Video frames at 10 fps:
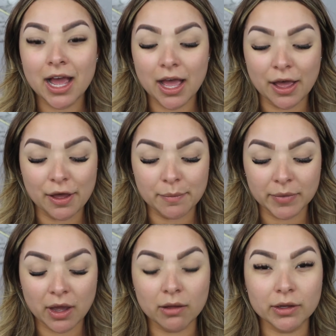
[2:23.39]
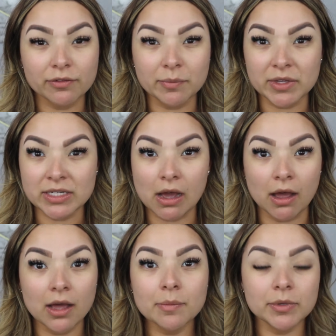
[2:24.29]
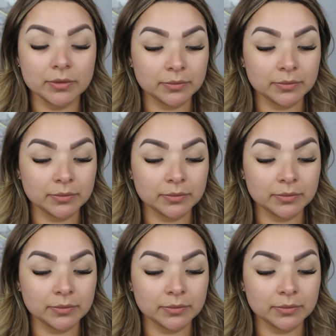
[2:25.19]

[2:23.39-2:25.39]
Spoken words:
color from the top.